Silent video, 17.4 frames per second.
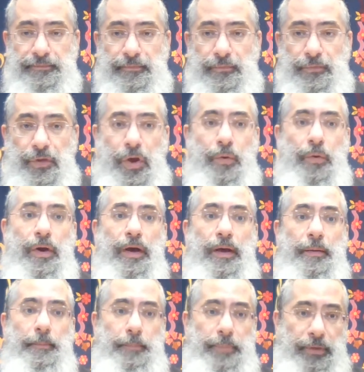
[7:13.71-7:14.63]

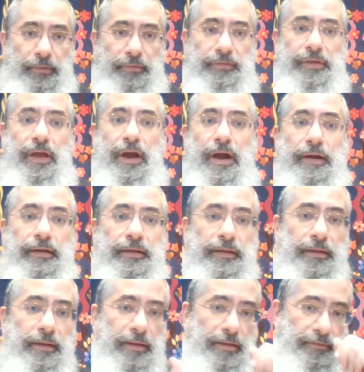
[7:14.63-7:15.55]
Noah builds the
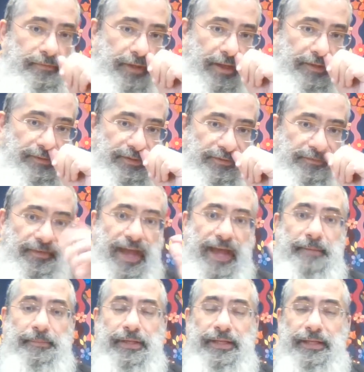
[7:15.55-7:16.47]
ark, takes his
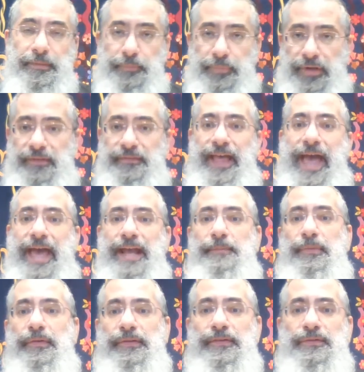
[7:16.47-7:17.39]
family, brings the
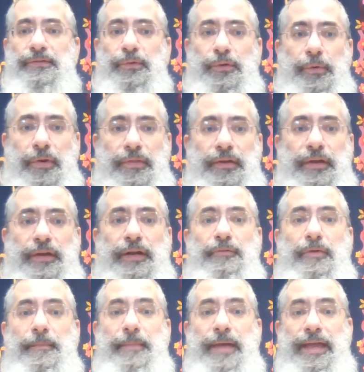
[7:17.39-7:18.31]
animals into it, where they're going
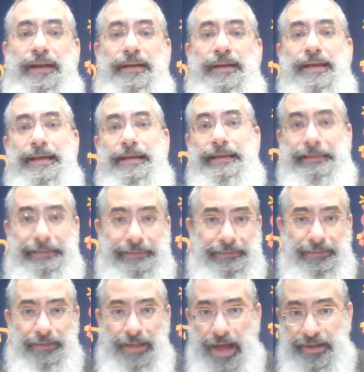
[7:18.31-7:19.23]
to remain
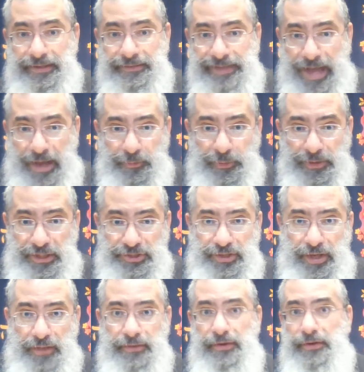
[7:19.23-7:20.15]
in lockdown with
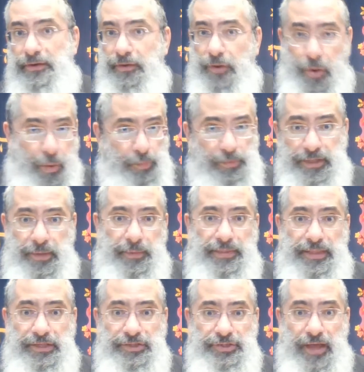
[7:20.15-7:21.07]
each other, only
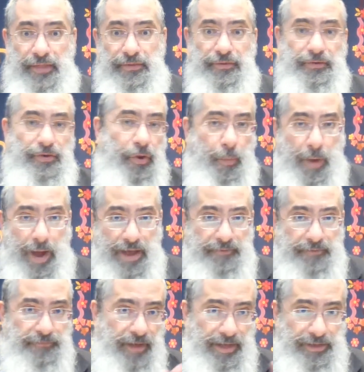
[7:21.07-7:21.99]
with each other, no
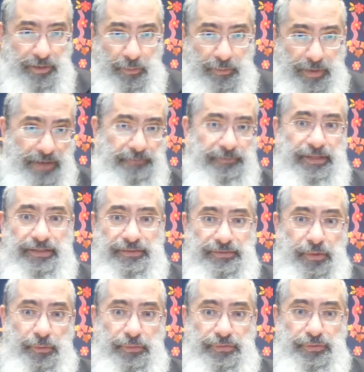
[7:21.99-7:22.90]
Wi Fi, no
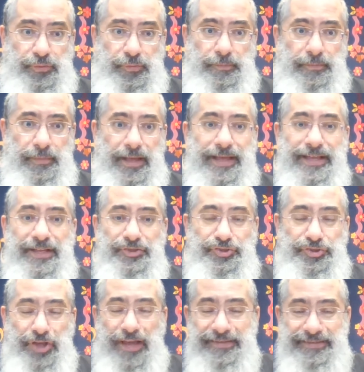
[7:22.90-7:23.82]
Netflix, no Zoom,
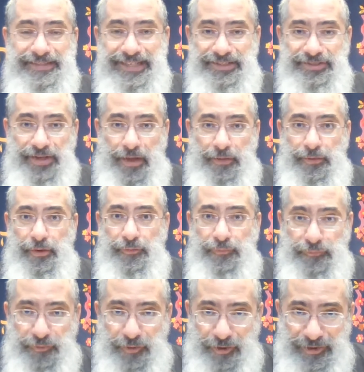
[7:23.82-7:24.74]
just each other
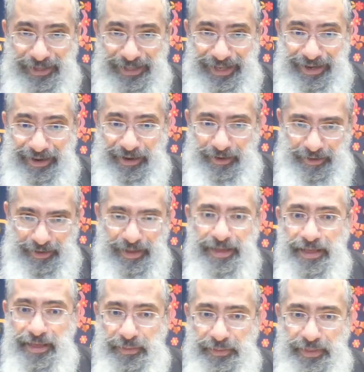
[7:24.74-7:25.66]
for a year.
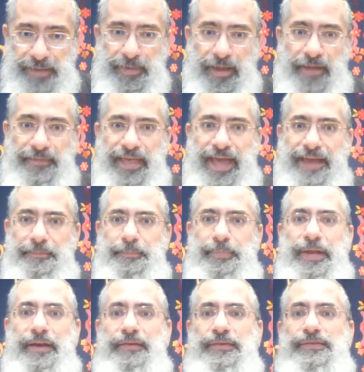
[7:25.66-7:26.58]
Think about
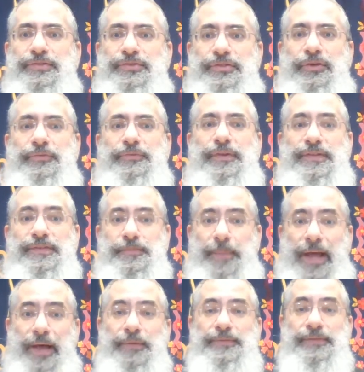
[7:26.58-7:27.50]
that. Parents, children,
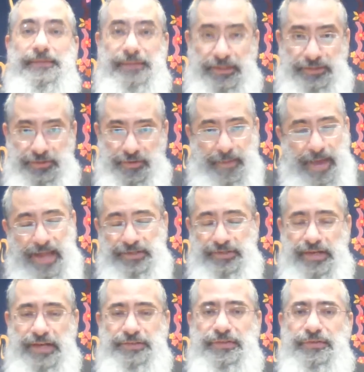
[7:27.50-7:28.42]
spouses, let your
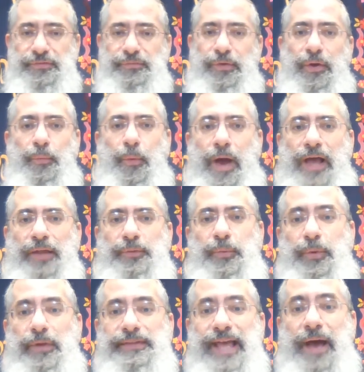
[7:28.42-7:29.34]
imaginations run wild
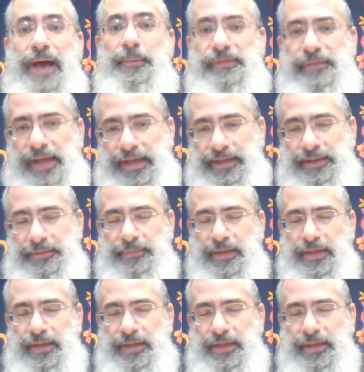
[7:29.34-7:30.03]
with what that was like.